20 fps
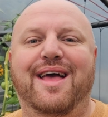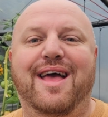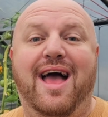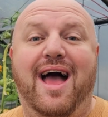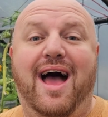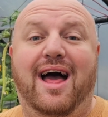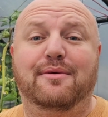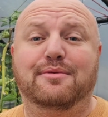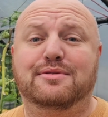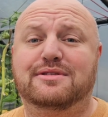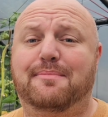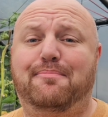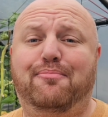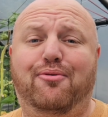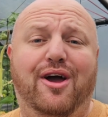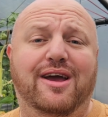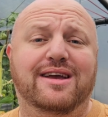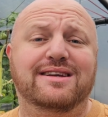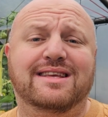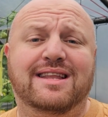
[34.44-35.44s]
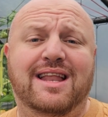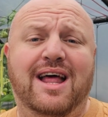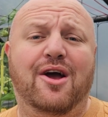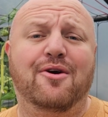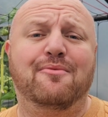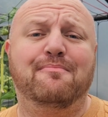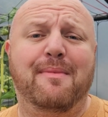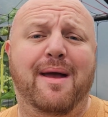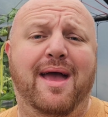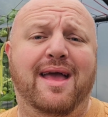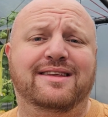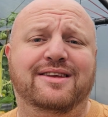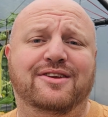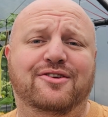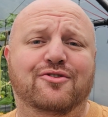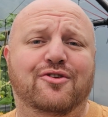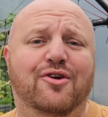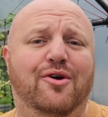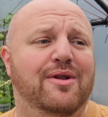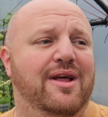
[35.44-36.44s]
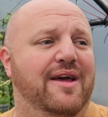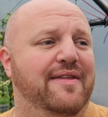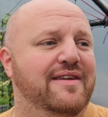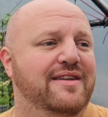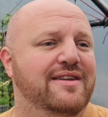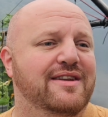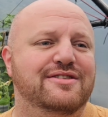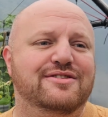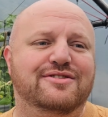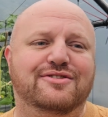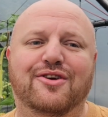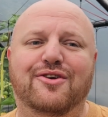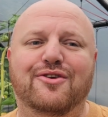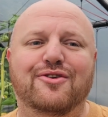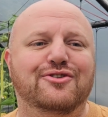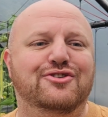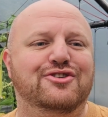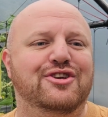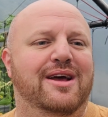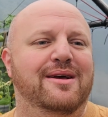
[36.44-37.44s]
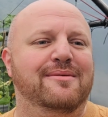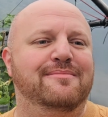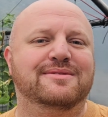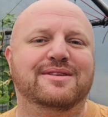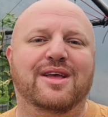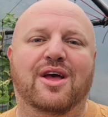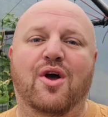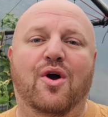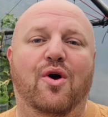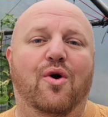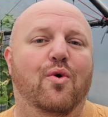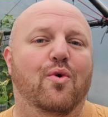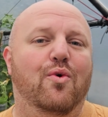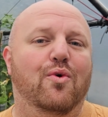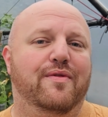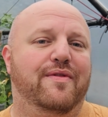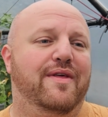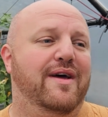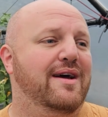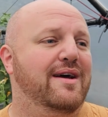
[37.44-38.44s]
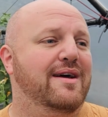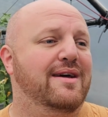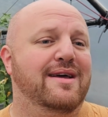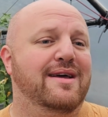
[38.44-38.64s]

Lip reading: and I was surprised at how many, you know, like the nasturtiums, all the